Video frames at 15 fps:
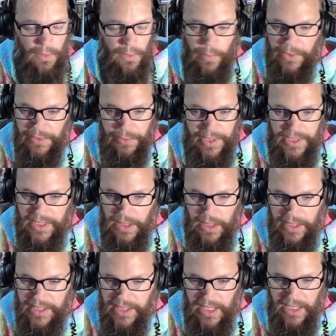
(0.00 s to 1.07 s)
whether it's
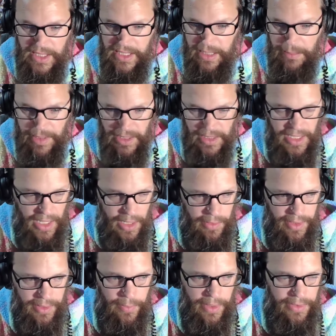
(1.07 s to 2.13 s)
it's condemning
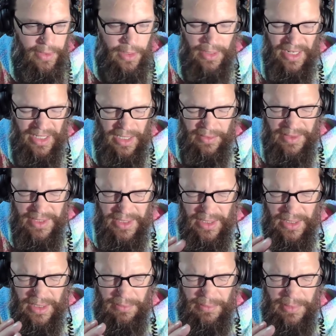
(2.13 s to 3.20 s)
Garrett, whether or not Garrett,
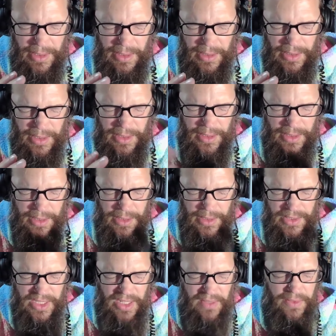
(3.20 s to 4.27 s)
um,
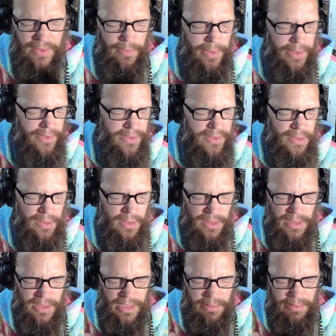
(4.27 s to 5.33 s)
Stephen, whether it's
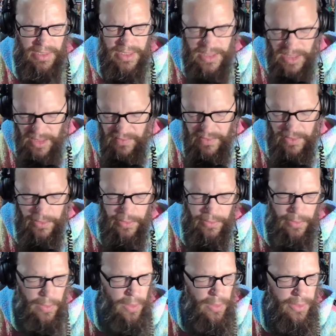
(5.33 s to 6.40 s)
condemning Stephen or
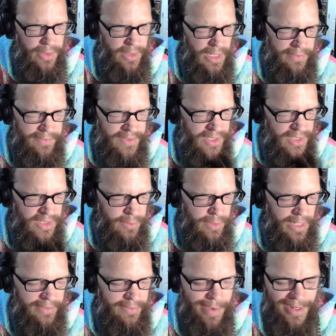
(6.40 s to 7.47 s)
or the conversation
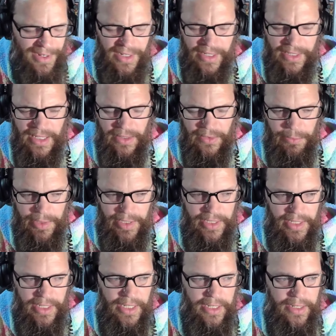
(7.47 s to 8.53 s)
we'll have about Nick here in a minute,